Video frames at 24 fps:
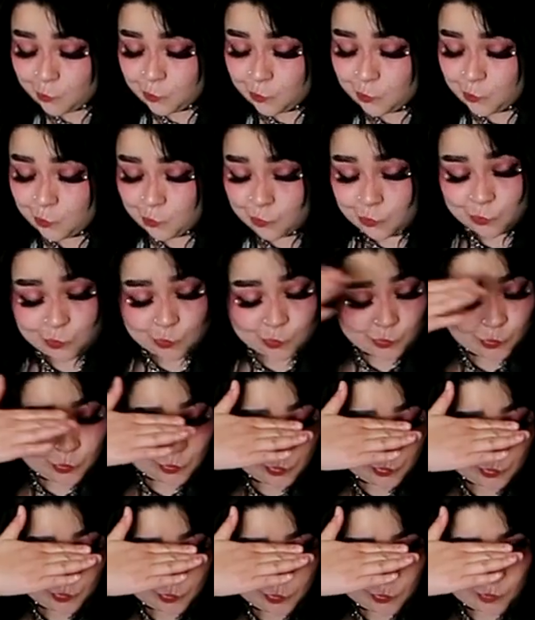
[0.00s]
An eight.
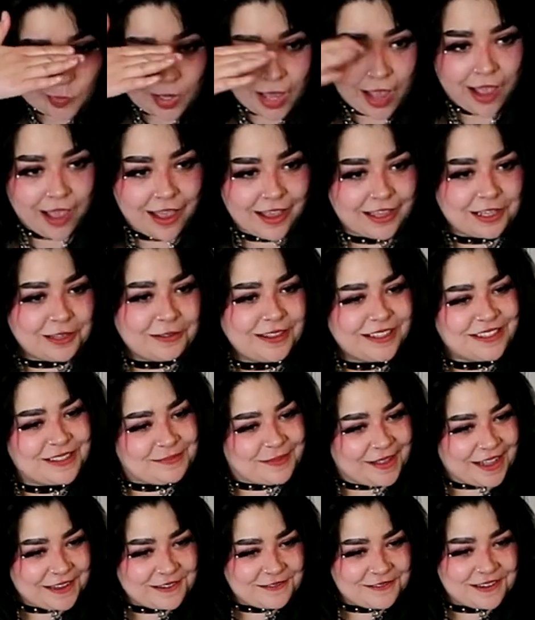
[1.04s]
You like the
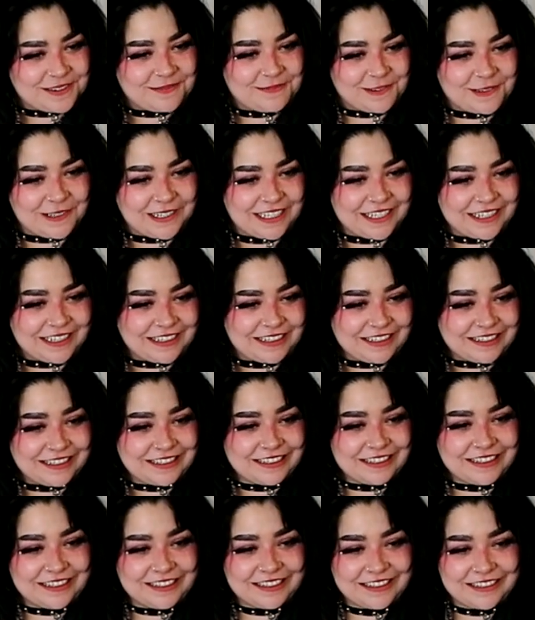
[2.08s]
black one more?
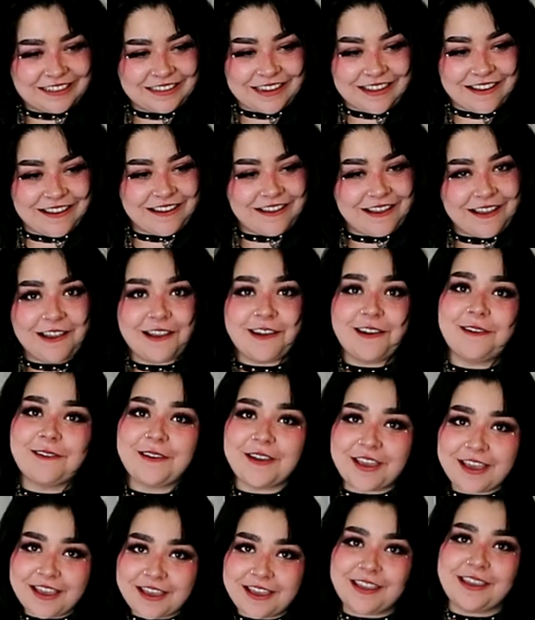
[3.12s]
I do.
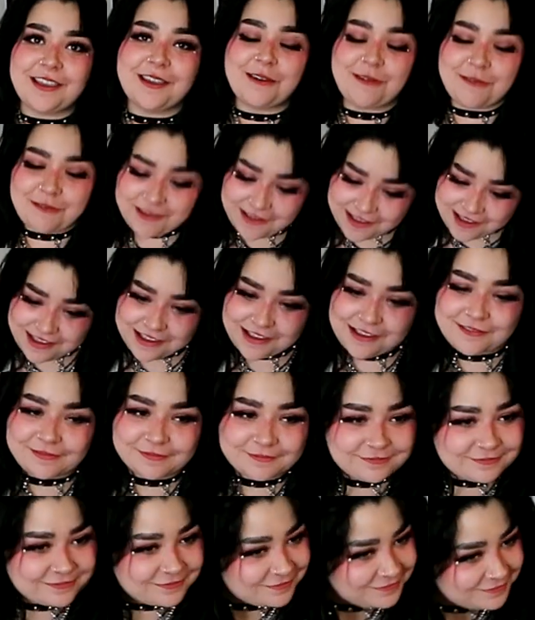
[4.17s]
Okay, you look okay. Very good
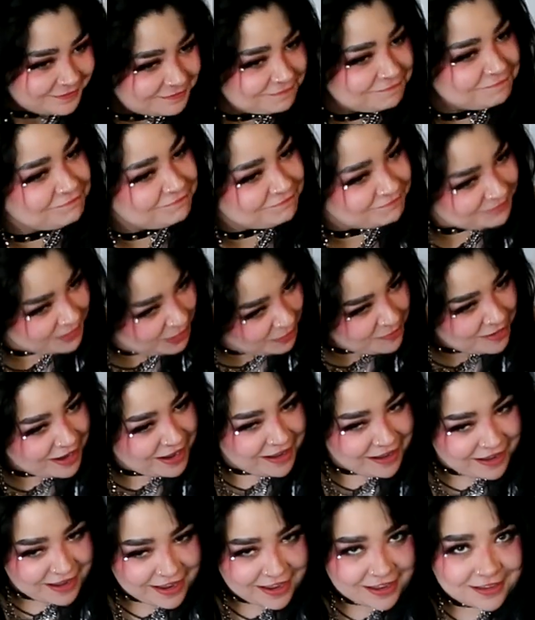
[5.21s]
in black. Okay.
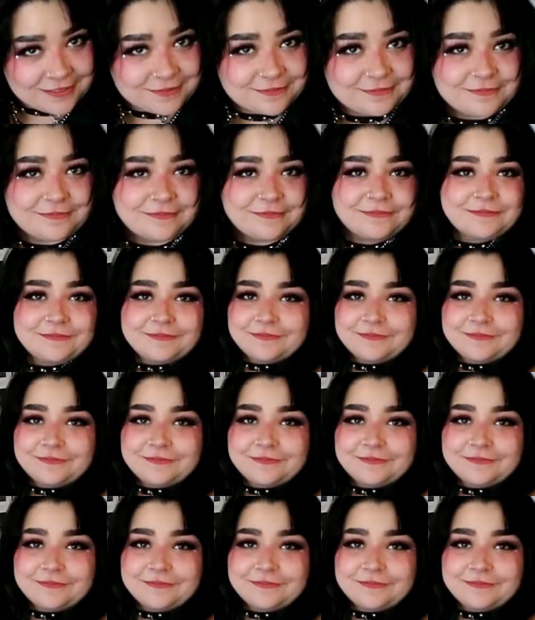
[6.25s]
Your hair.